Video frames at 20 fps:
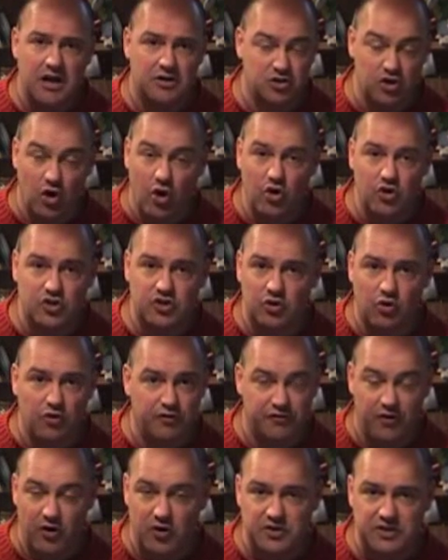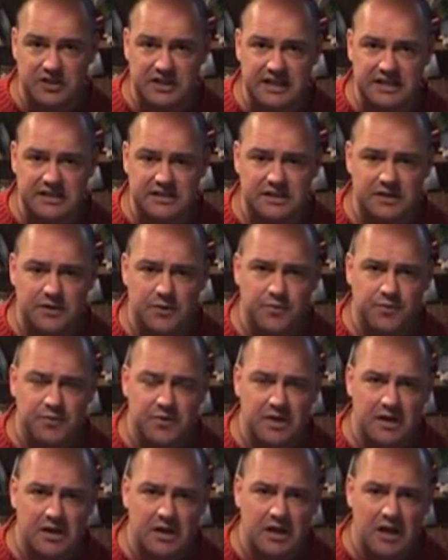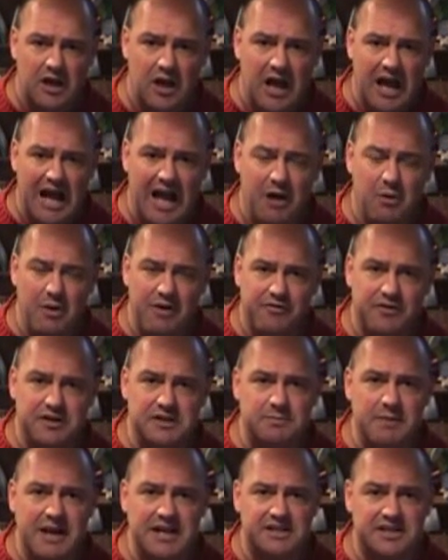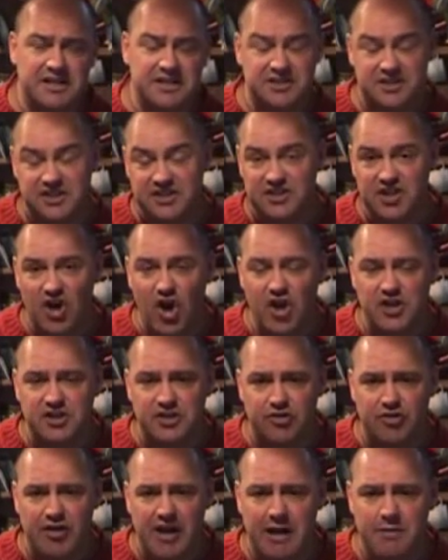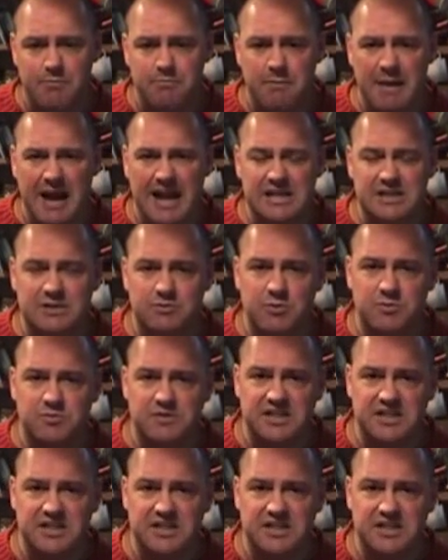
dogs or foxes. However, it's designed to create maximum